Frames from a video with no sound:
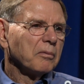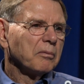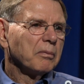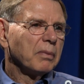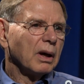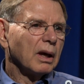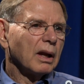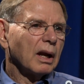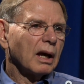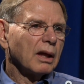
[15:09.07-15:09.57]

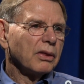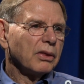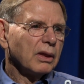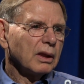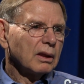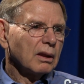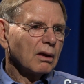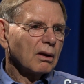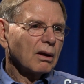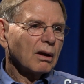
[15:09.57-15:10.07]
but I
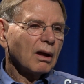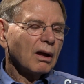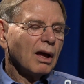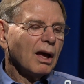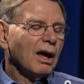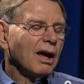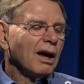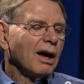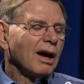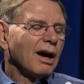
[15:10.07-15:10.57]
think
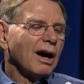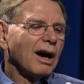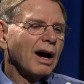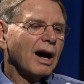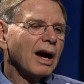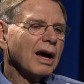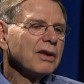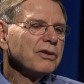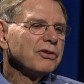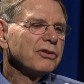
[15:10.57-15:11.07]

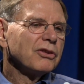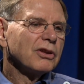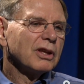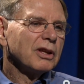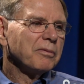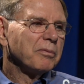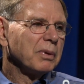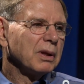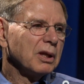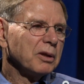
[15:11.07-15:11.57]
I
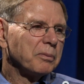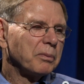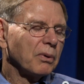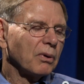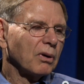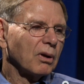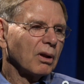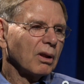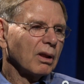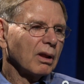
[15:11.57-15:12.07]
see
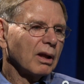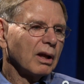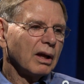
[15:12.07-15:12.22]
people